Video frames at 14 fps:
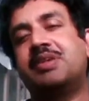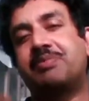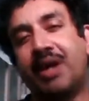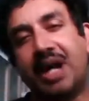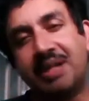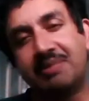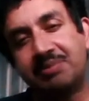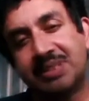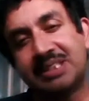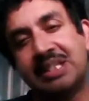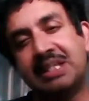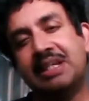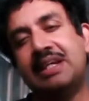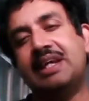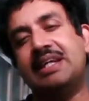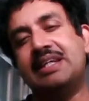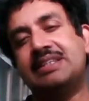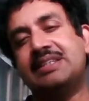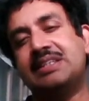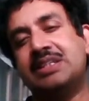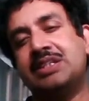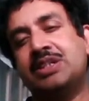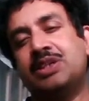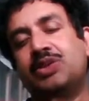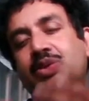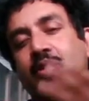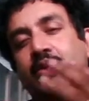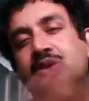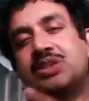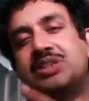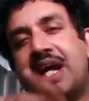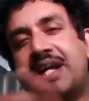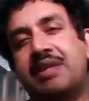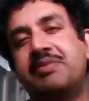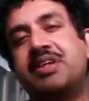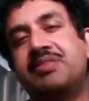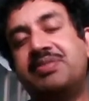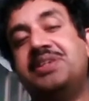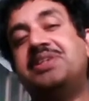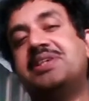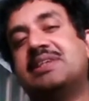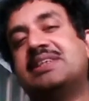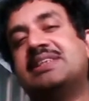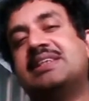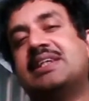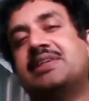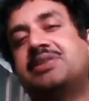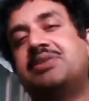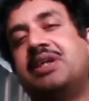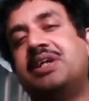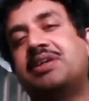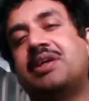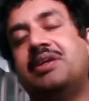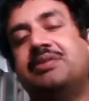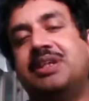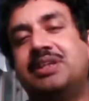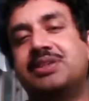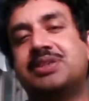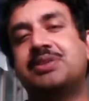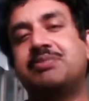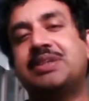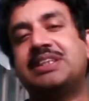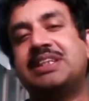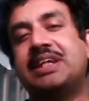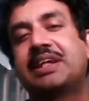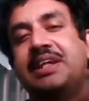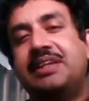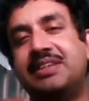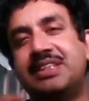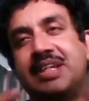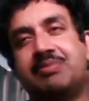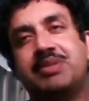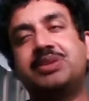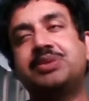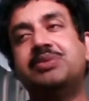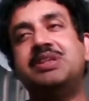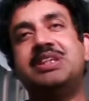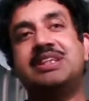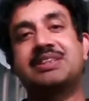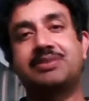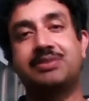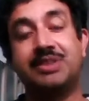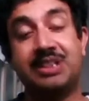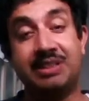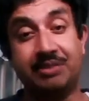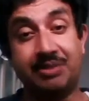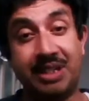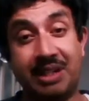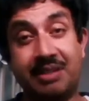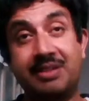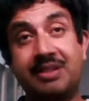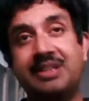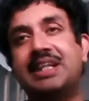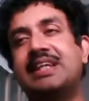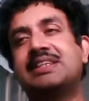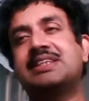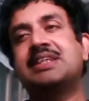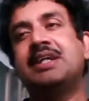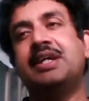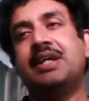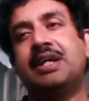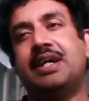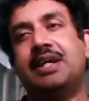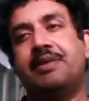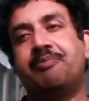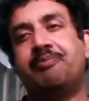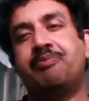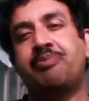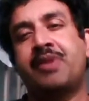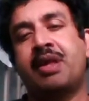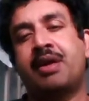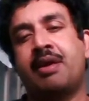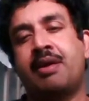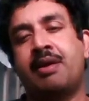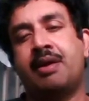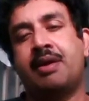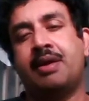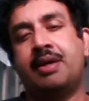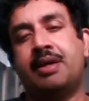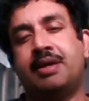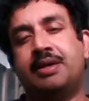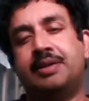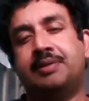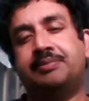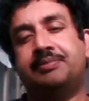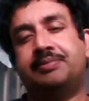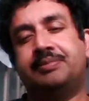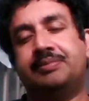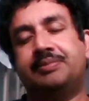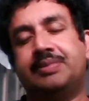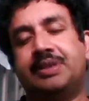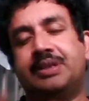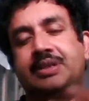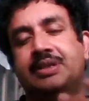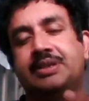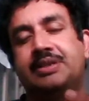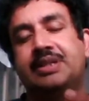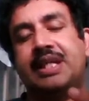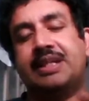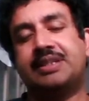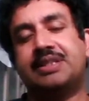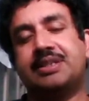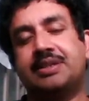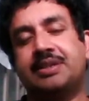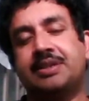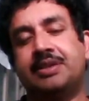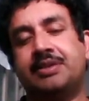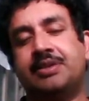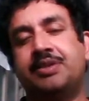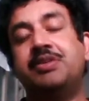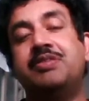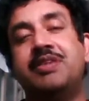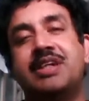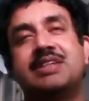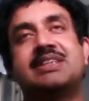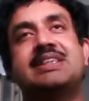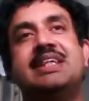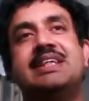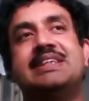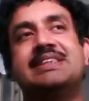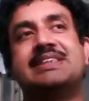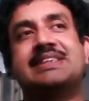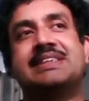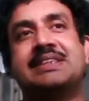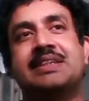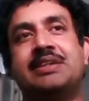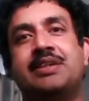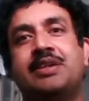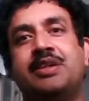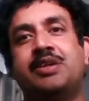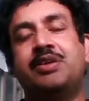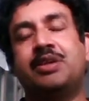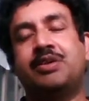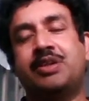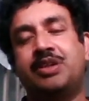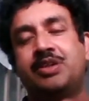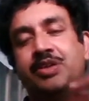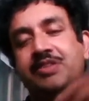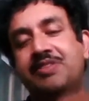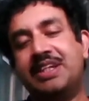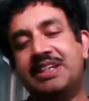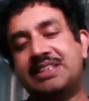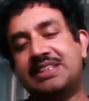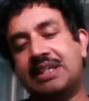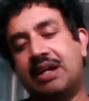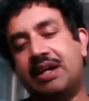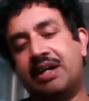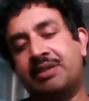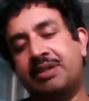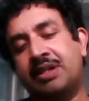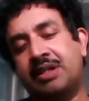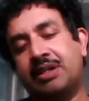primes, and those dynamic features is actually included. So basically in chapter 2 we learned that um, that universe is events are